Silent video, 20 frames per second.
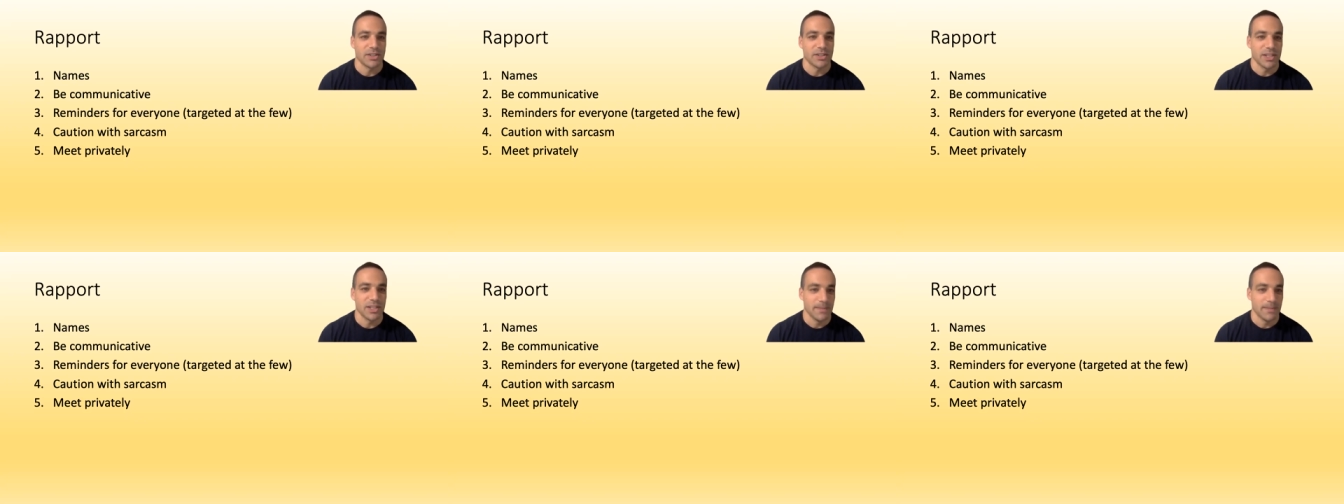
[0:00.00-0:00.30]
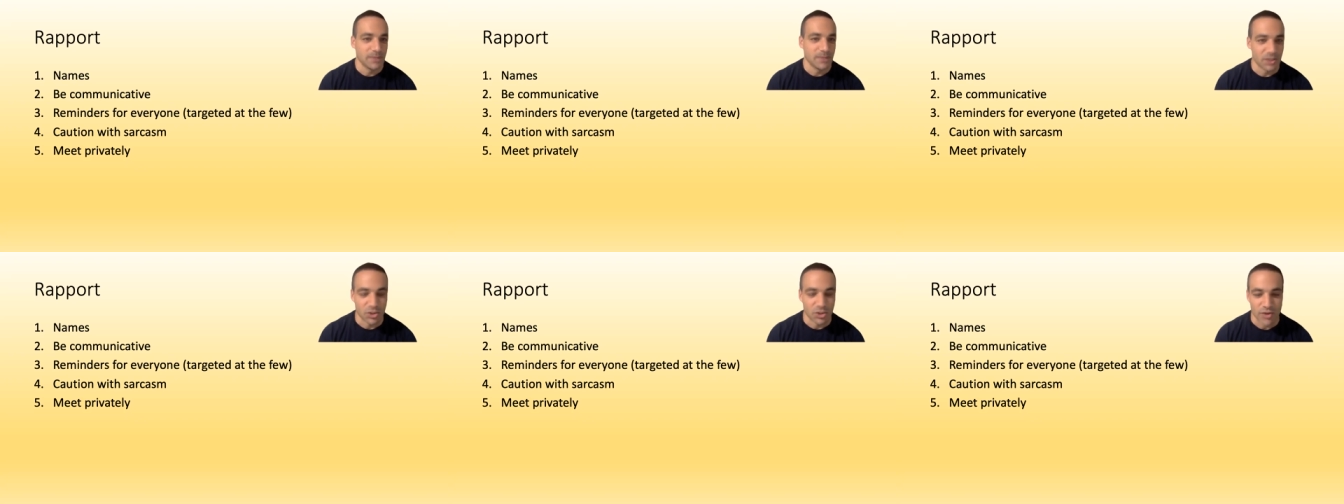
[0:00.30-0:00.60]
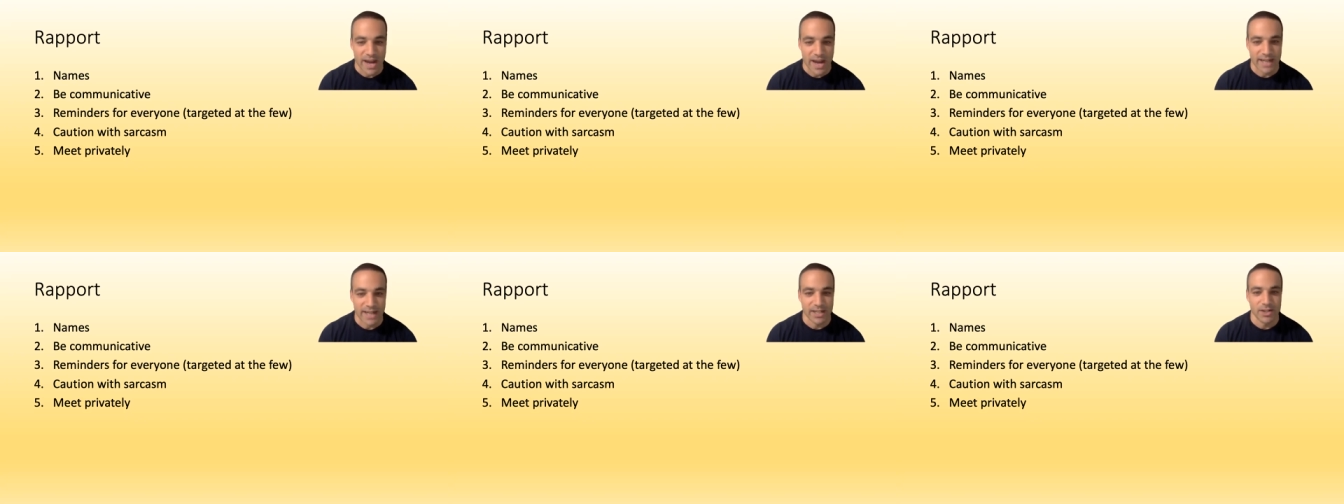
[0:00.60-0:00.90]
seems
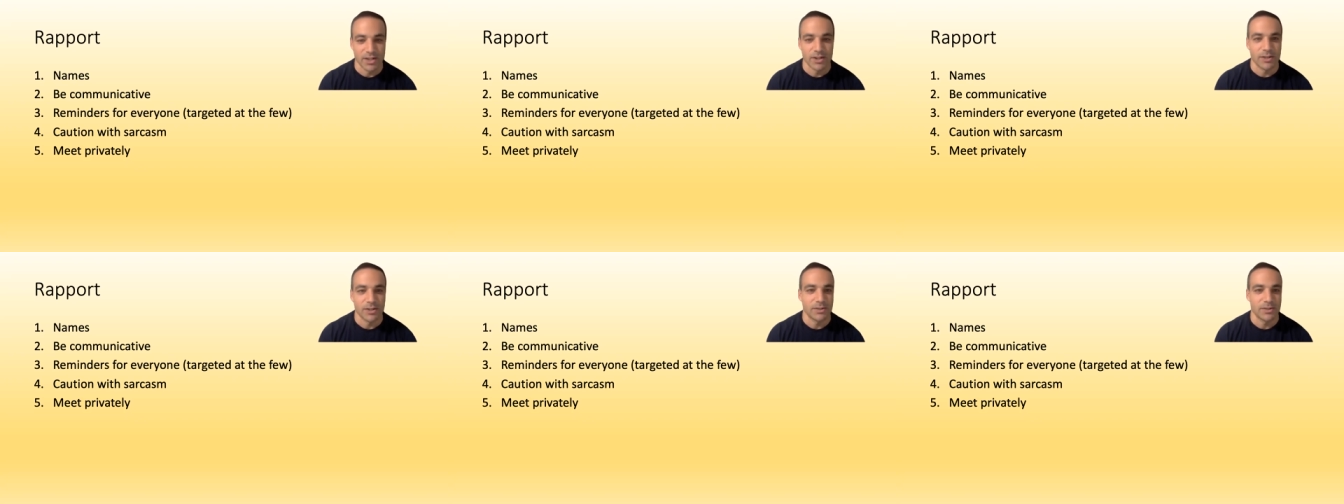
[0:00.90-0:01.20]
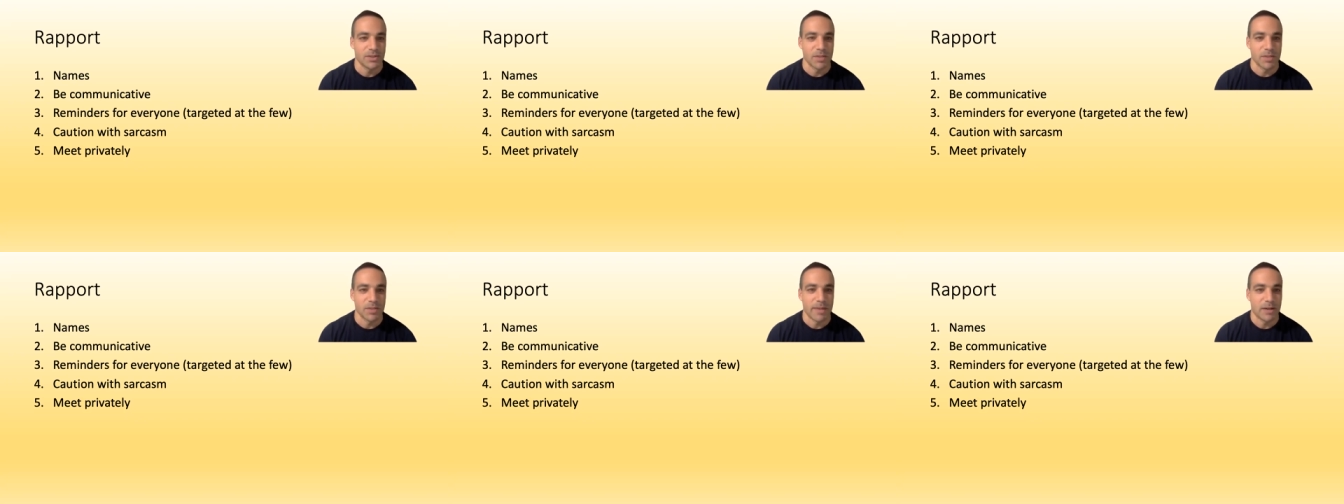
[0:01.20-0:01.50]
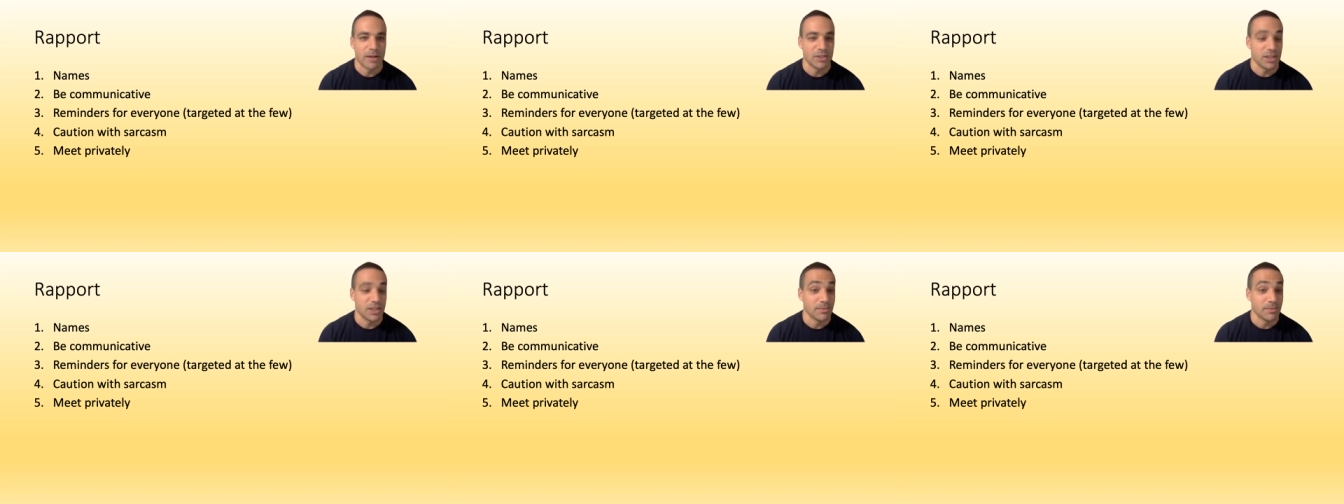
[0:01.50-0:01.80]
distracted or
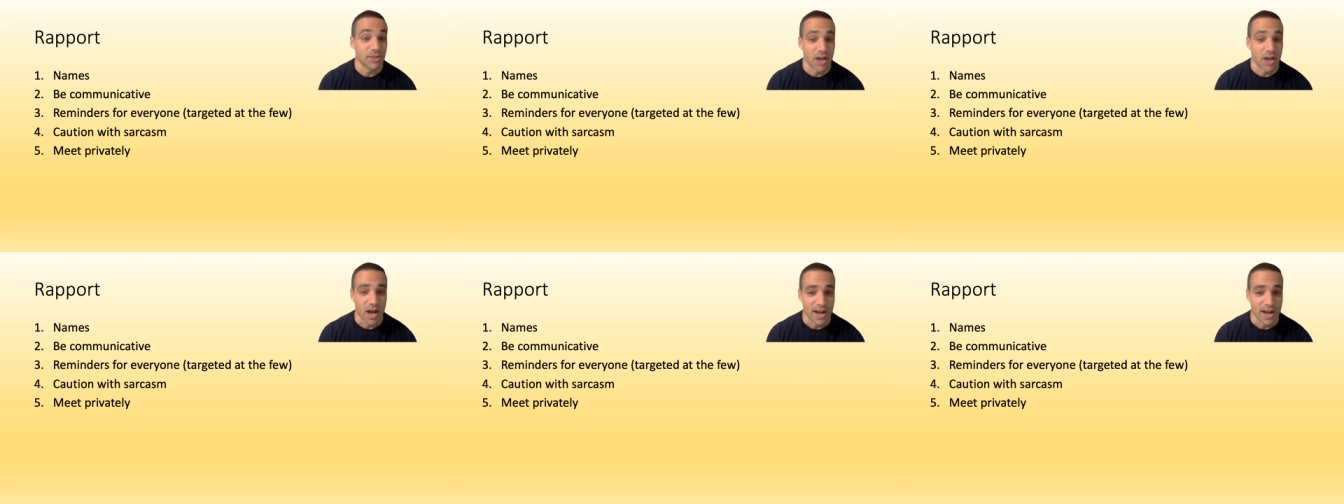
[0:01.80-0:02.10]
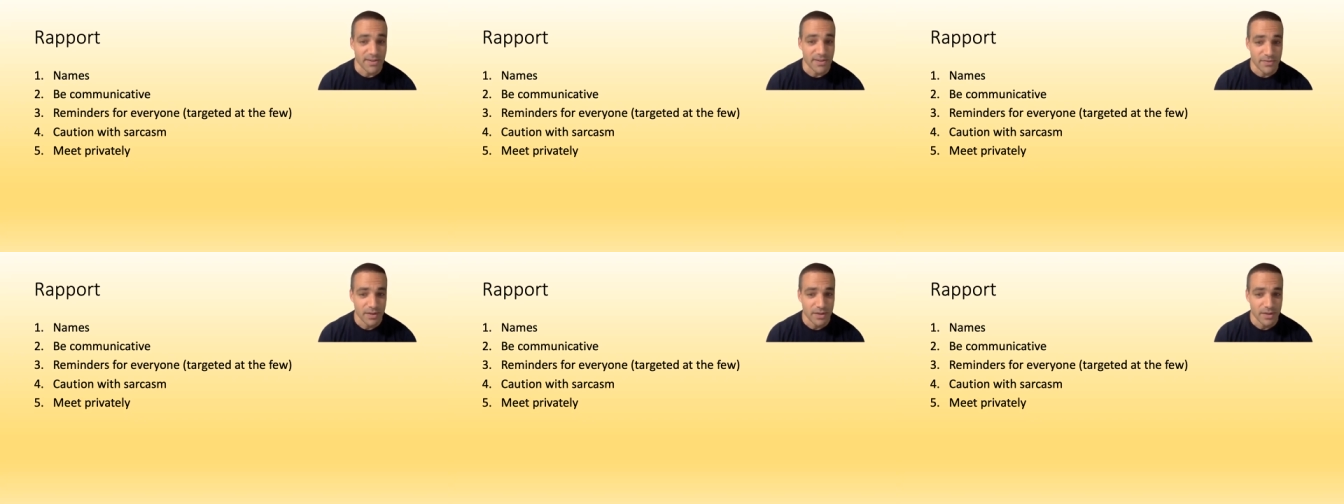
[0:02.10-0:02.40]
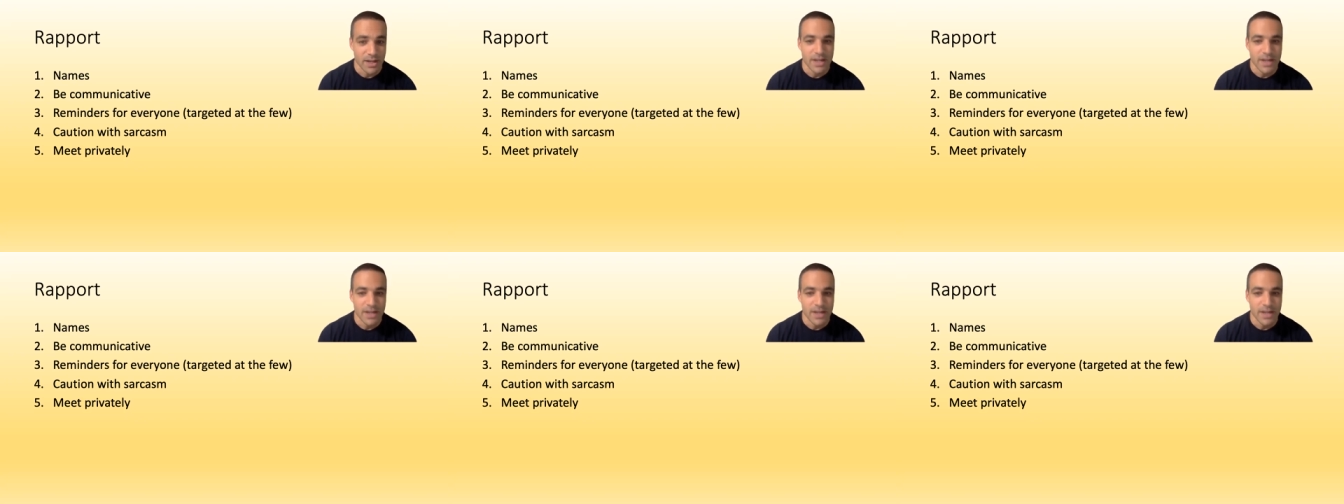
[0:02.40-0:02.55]
somehow seems off,